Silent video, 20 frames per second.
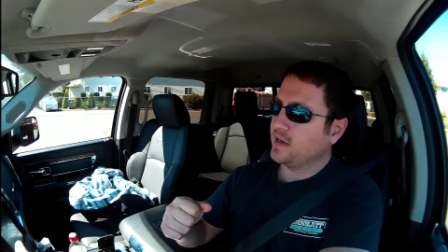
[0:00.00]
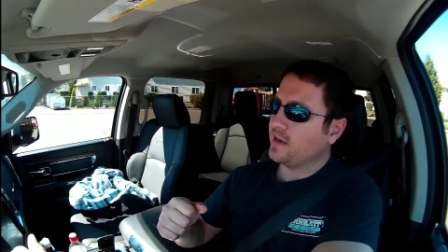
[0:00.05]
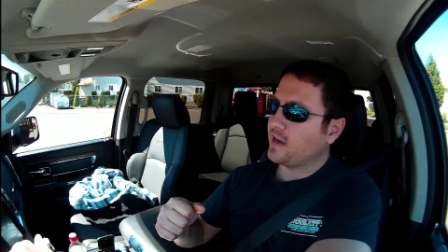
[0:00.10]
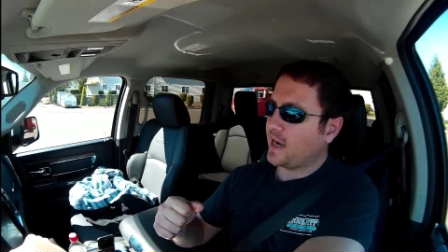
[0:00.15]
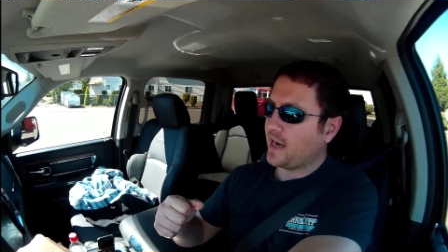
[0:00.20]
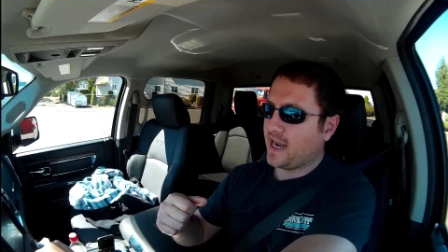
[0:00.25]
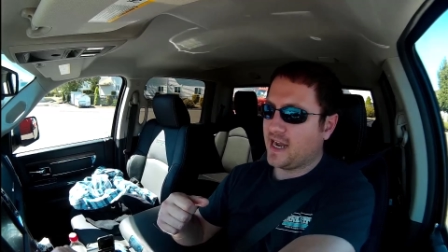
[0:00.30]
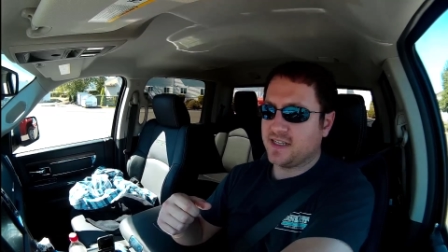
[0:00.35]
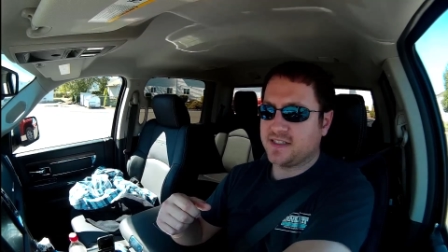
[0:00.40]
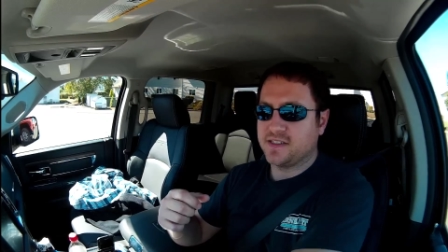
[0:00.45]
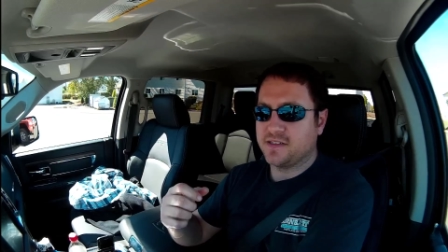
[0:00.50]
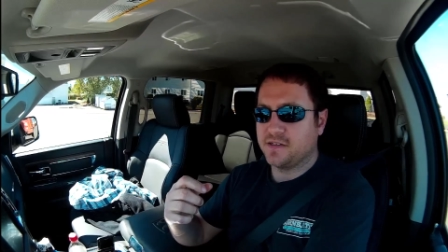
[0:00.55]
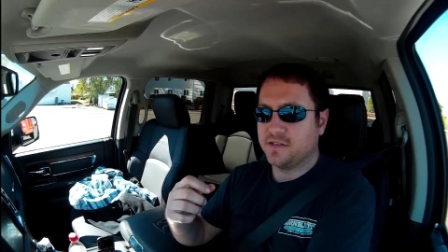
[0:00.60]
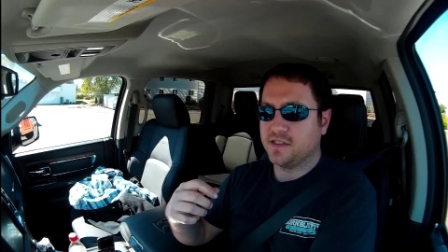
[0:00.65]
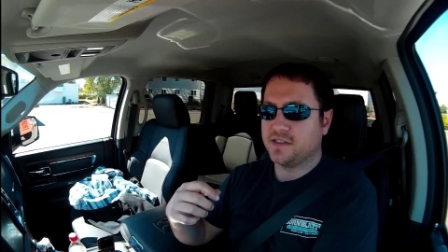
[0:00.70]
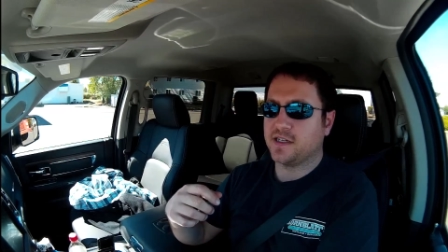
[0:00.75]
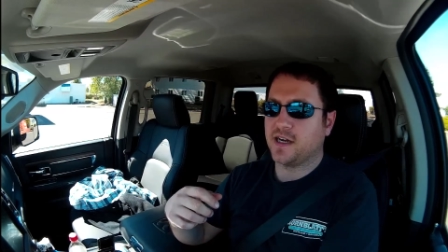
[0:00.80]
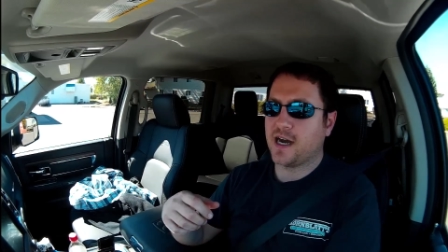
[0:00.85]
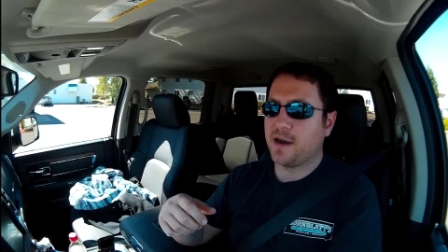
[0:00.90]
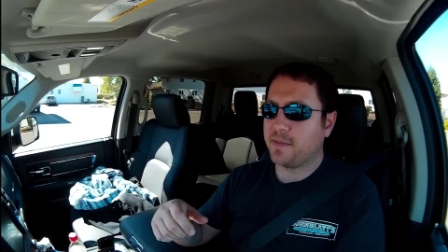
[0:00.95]
I asked the dude
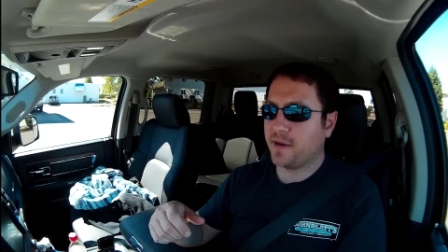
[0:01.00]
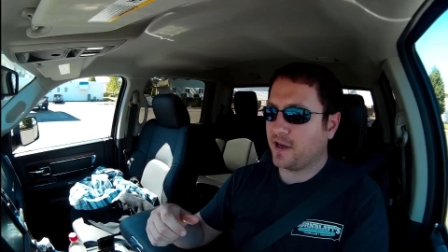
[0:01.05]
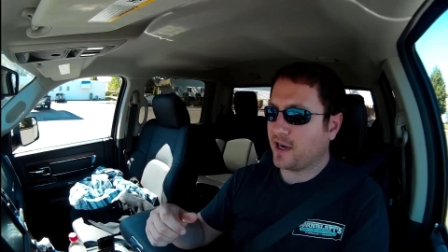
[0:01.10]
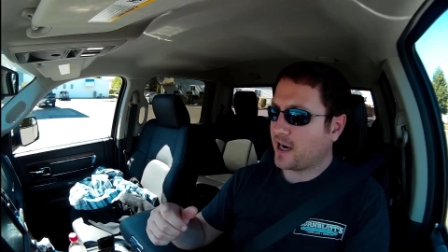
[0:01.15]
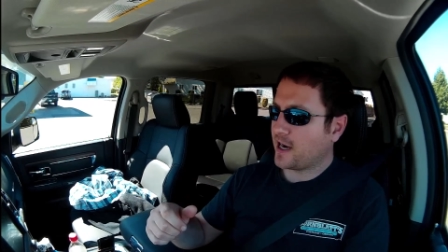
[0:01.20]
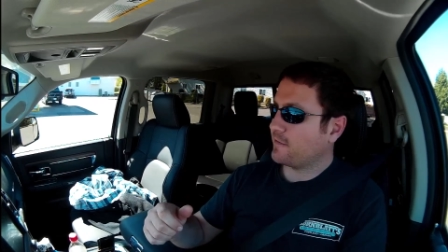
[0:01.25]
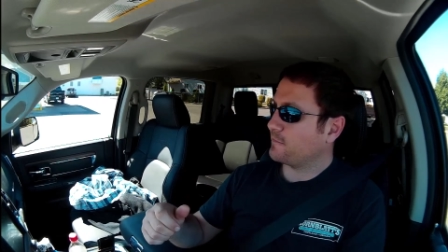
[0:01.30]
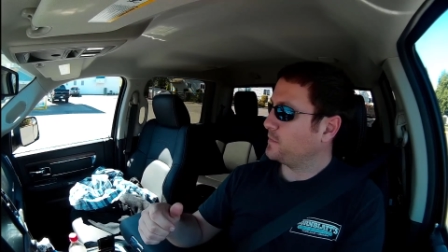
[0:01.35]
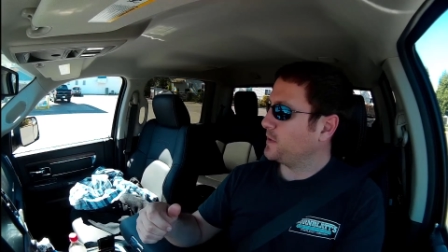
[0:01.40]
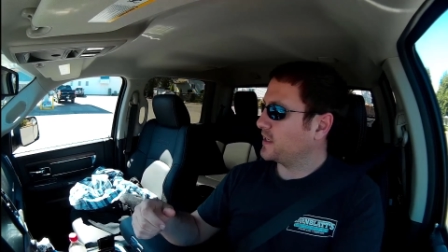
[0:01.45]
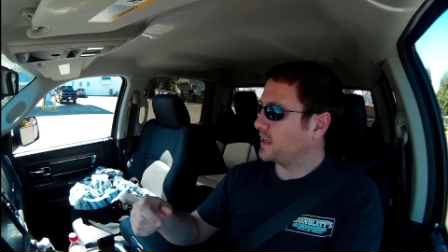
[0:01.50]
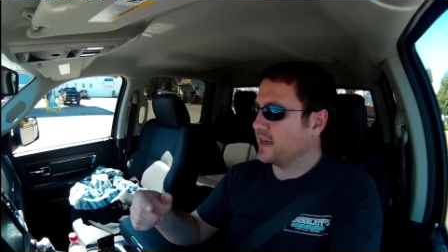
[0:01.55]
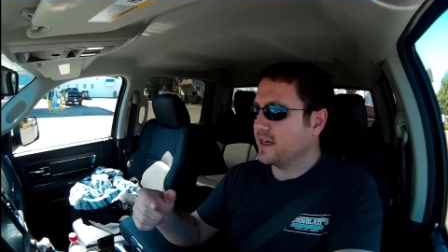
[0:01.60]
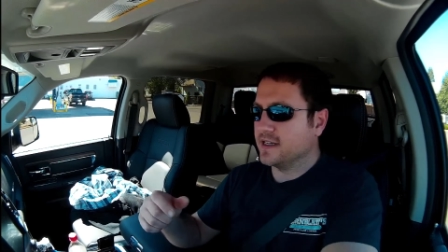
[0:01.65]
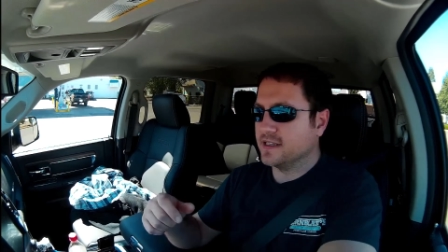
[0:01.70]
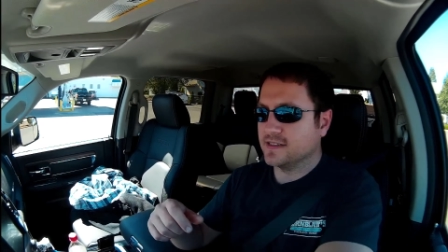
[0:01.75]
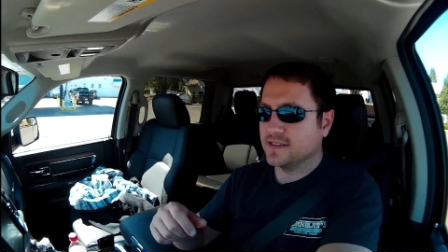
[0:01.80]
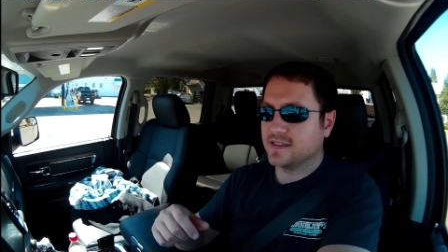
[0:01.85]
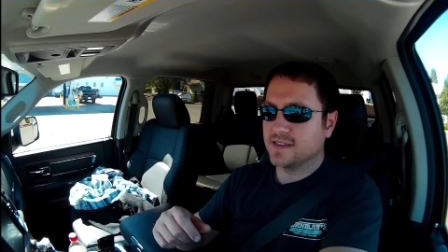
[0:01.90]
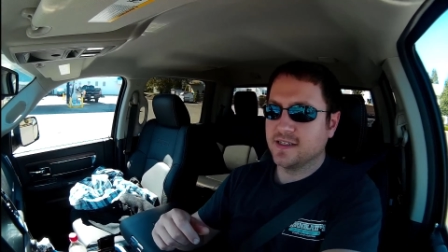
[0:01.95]
to top it off
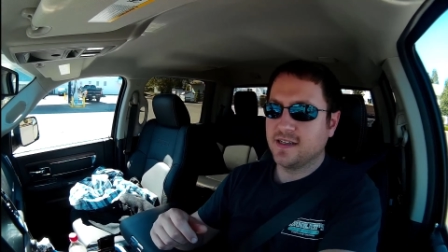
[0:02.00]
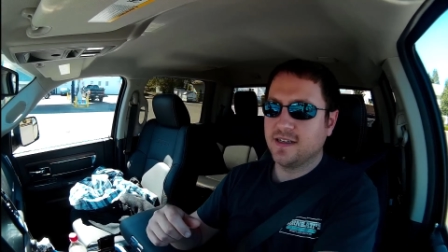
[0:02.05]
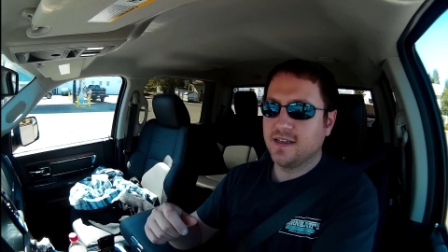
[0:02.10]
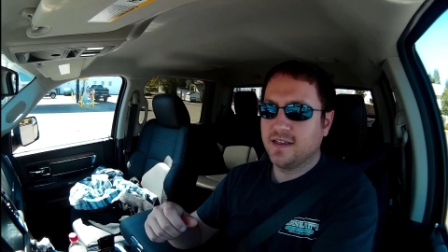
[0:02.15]
because